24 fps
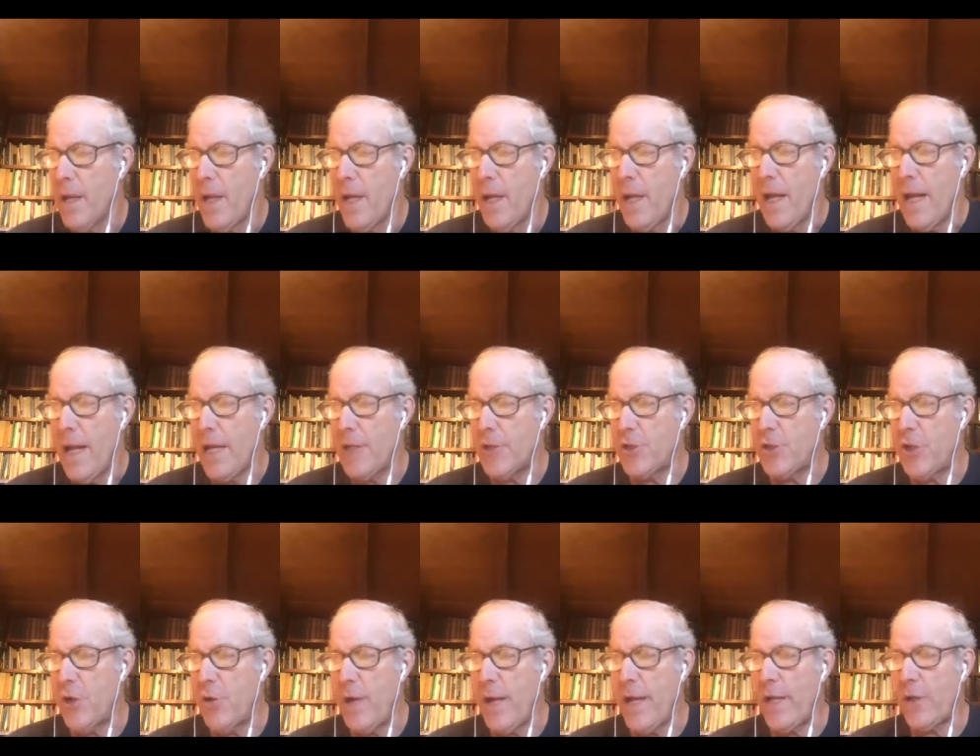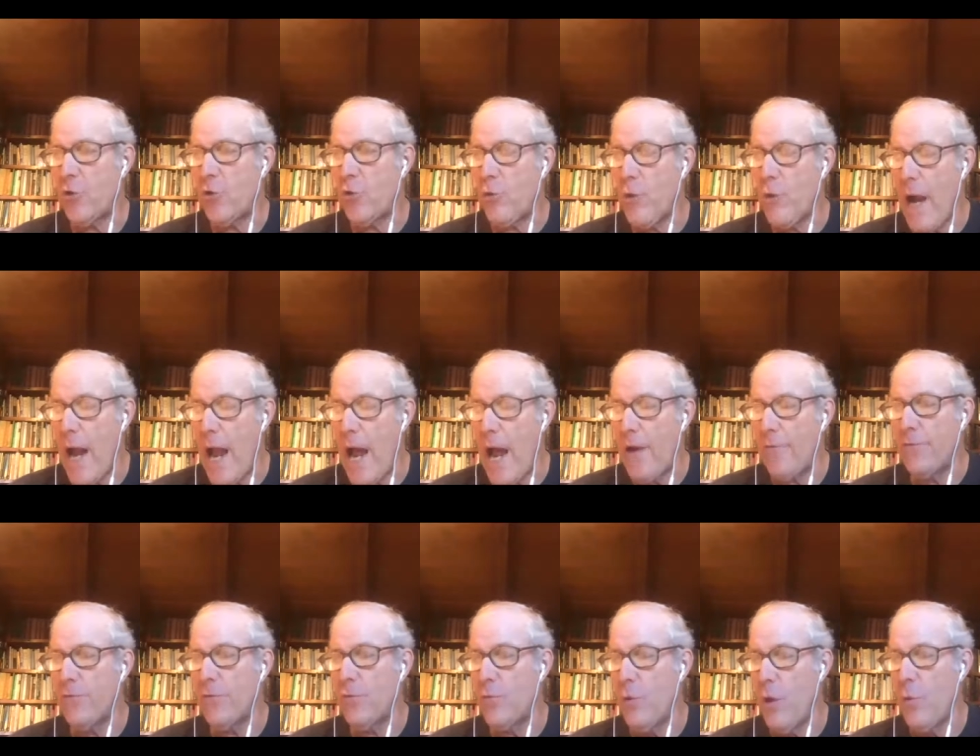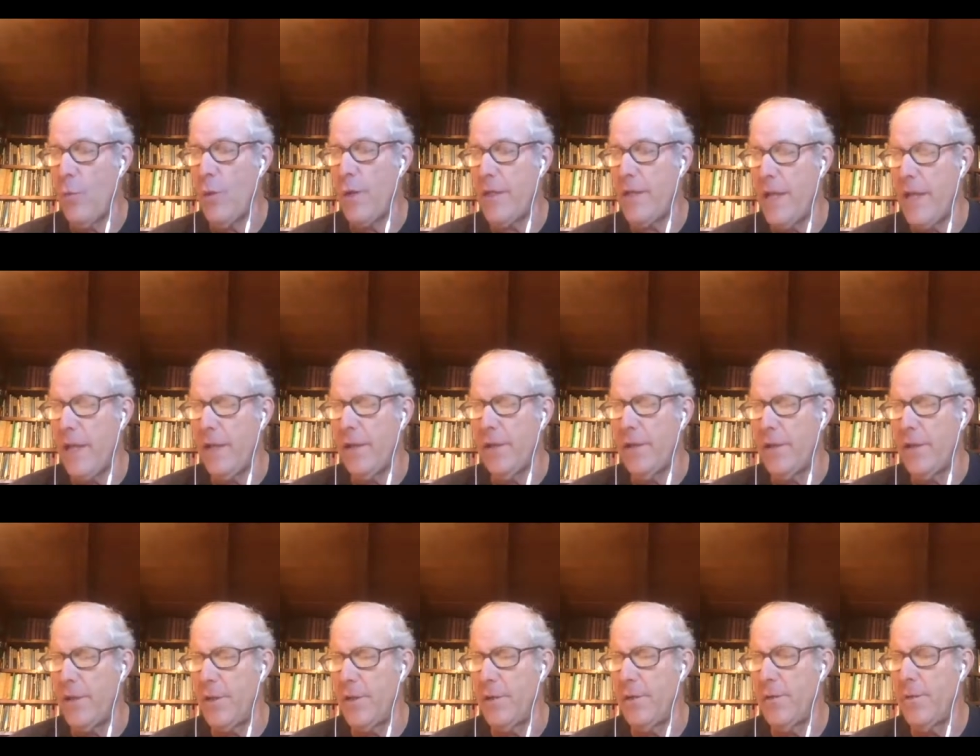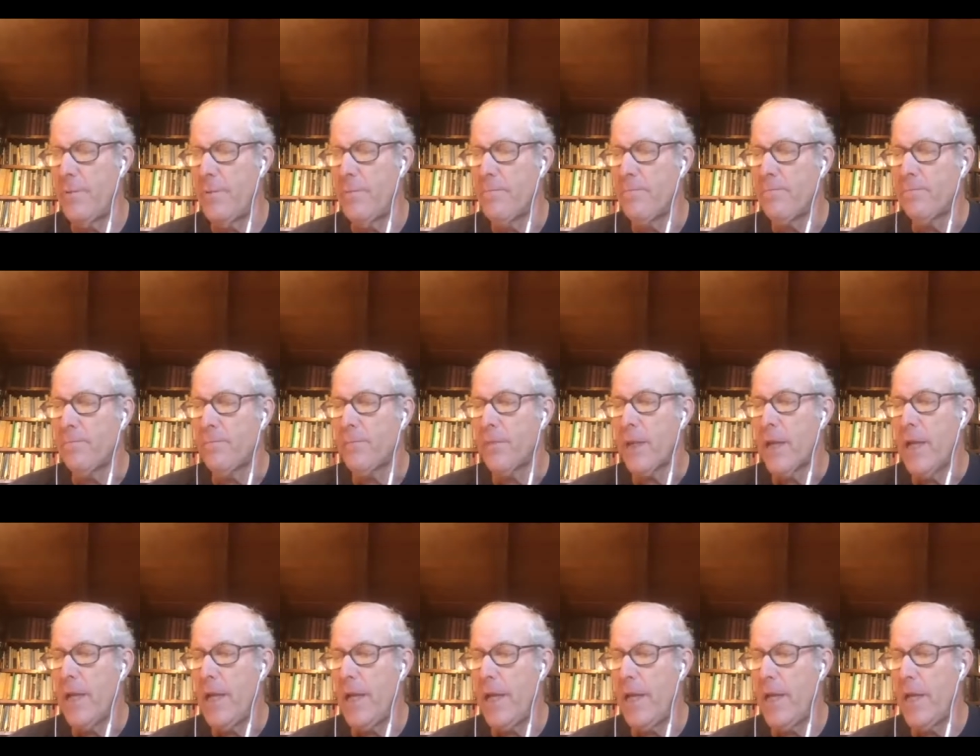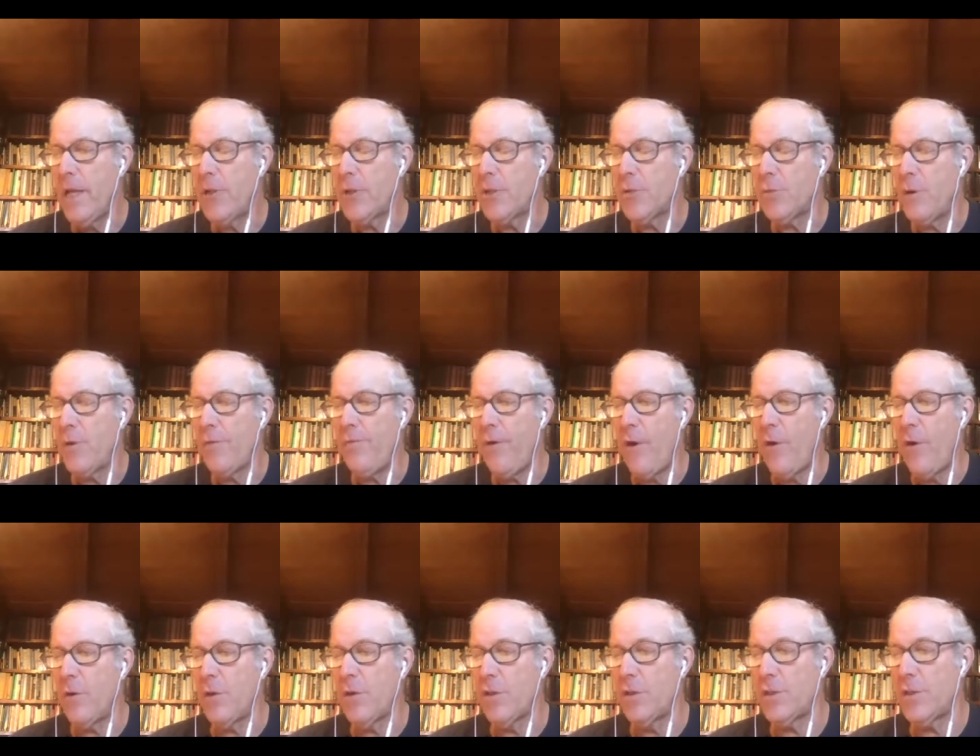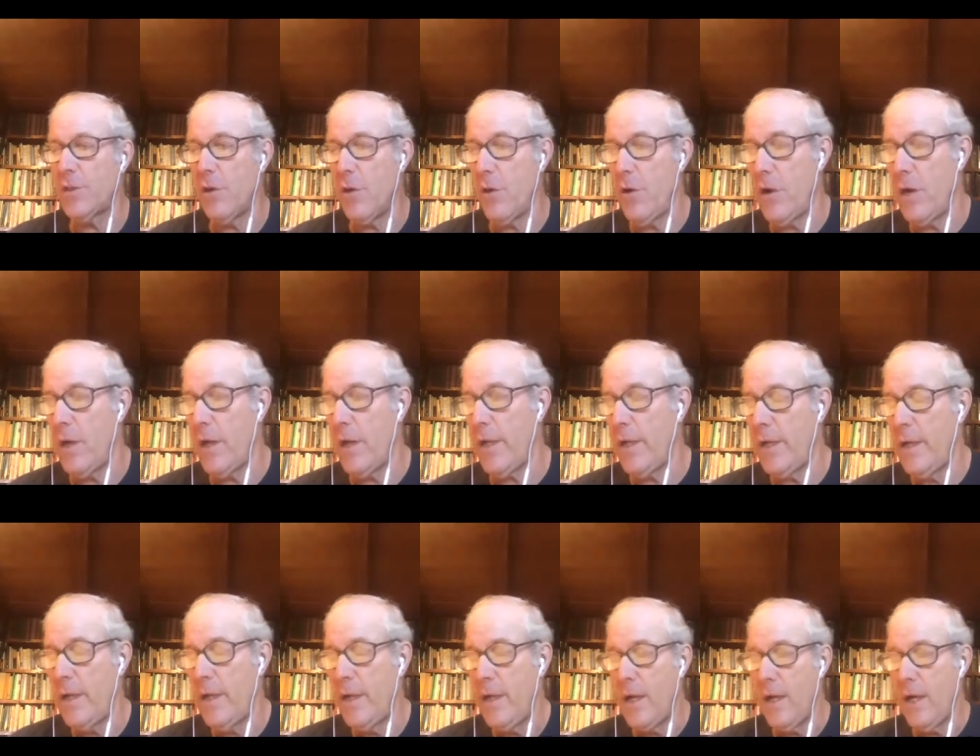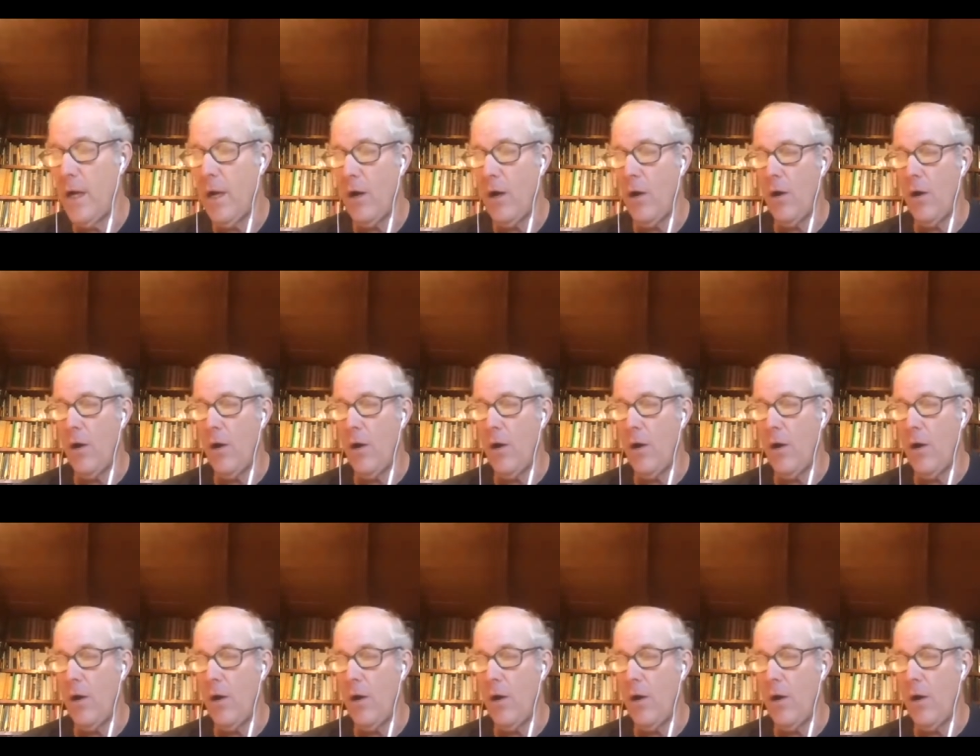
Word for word: And so in craft, what we tend to do is we focus on uh,